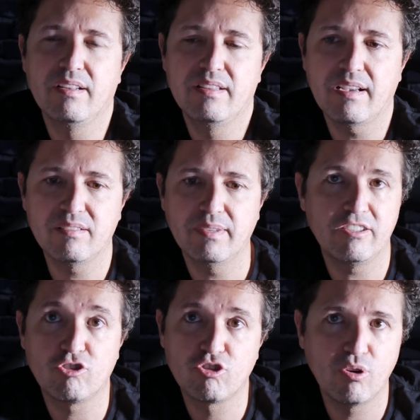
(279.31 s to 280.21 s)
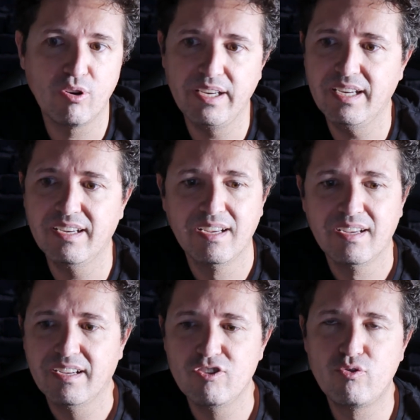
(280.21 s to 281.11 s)
doesn't matter, Sony,
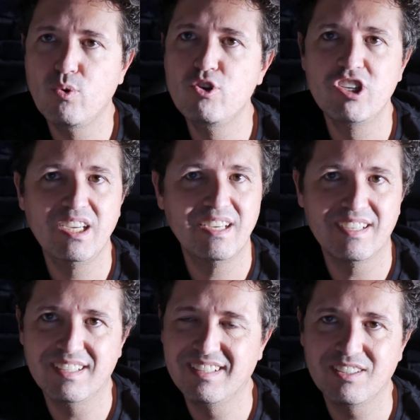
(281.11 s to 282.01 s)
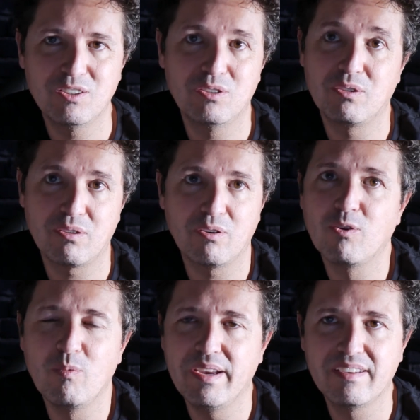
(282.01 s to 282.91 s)
Fuji, or
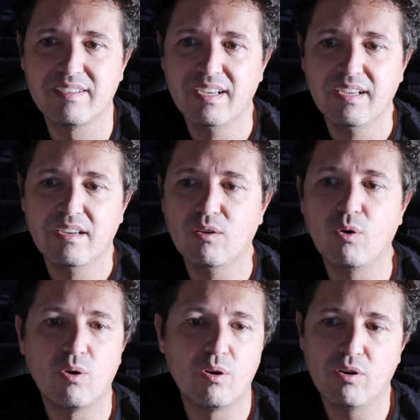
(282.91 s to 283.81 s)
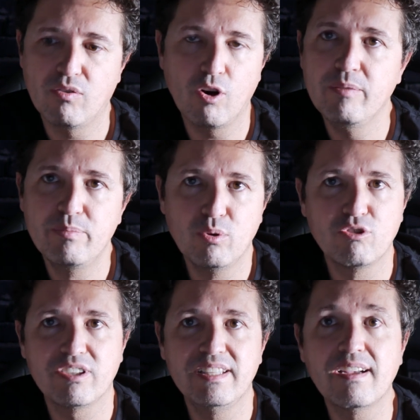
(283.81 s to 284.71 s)
Lumix, or
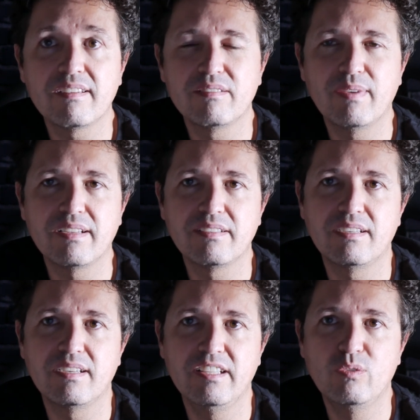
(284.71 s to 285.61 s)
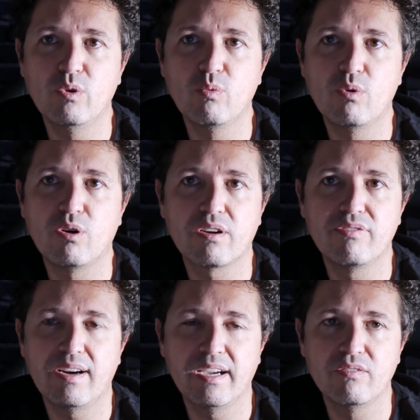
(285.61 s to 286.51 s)
Olympus, it doesn't matter, it will work
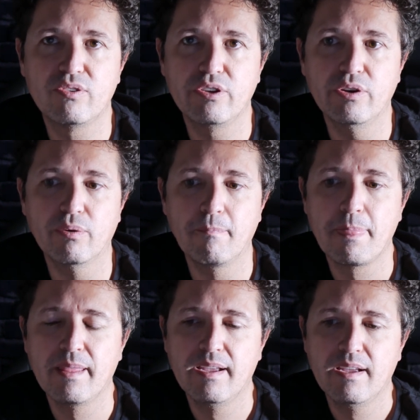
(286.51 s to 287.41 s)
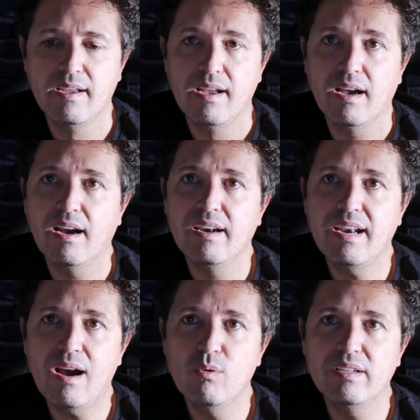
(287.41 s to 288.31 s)
fine for you.
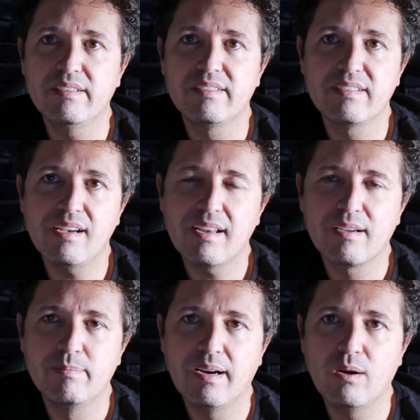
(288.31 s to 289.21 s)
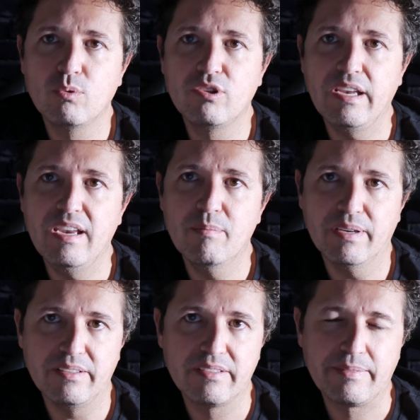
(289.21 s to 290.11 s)
And now let's talk about
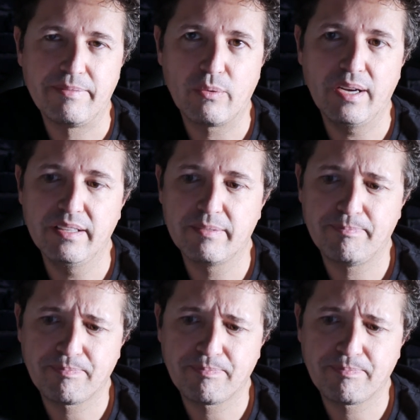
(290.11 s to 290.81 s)
image, right?